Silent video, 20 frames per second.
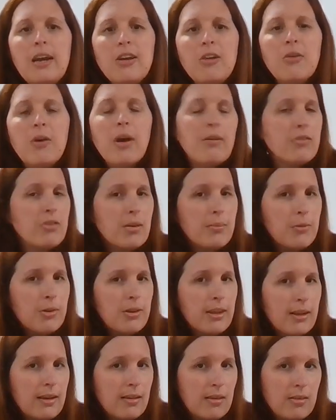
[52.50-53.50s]
and you have
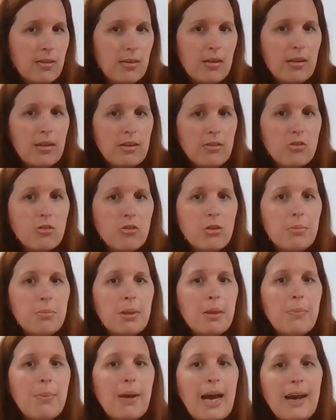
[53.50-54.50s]
someone that is
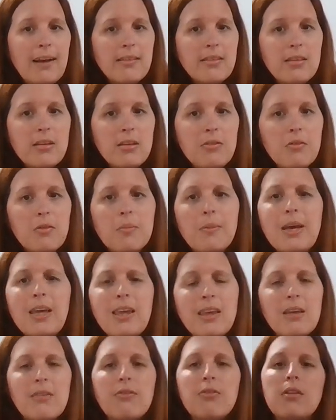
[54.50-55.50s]
extremely passive, it
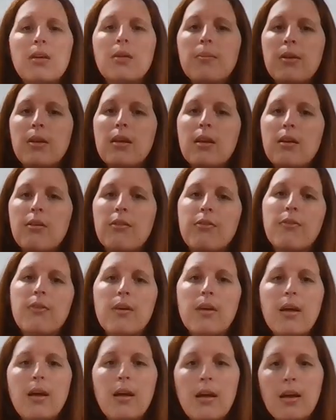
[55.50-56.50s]
might give them enough
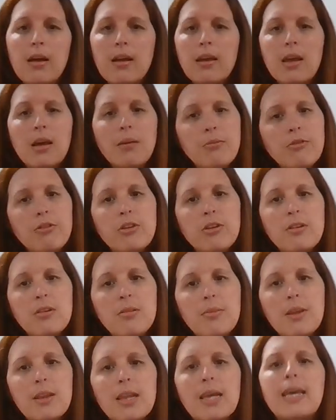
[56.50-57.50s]
gumption
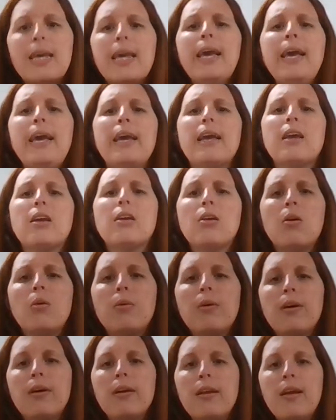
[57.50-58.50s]
to be like, hey, you know
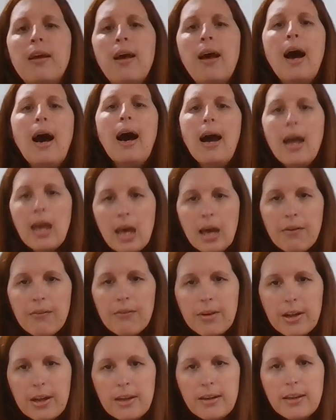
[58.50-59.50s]
what? I
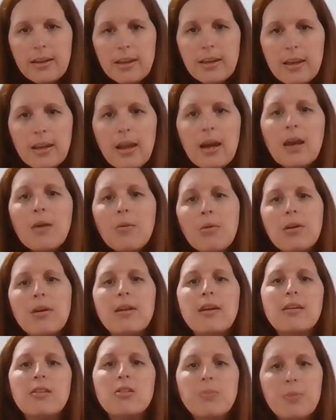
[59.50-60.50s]
have an idea and I
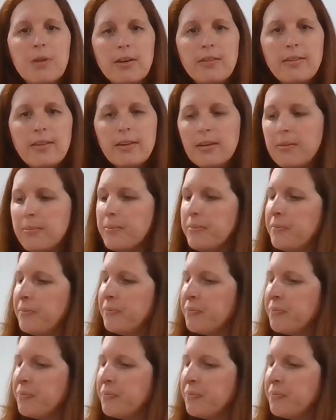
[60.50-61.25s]
want to express it.